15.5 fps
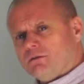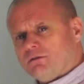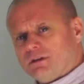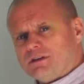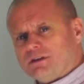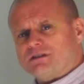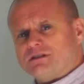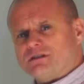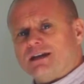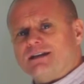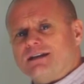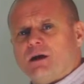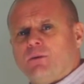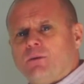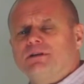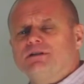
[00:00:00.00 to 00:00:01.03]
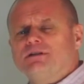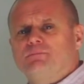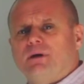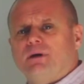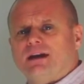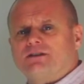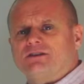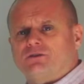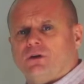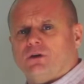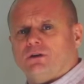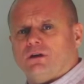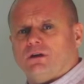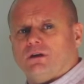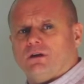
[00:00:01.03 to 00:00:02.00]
This example is based on